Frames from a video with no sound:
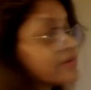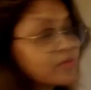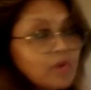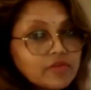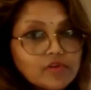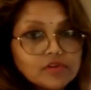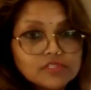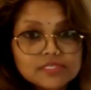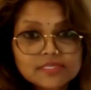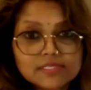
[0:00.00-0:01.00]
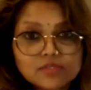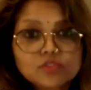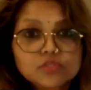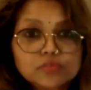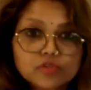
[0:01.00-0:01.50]
body of consciousness, to the
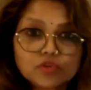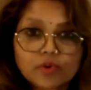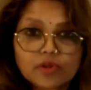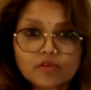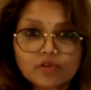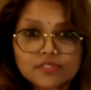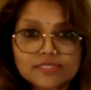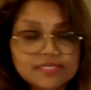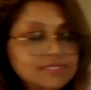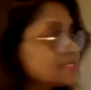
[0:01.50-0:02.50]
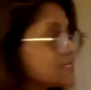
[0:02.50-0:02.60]
spiritual body of consciousness.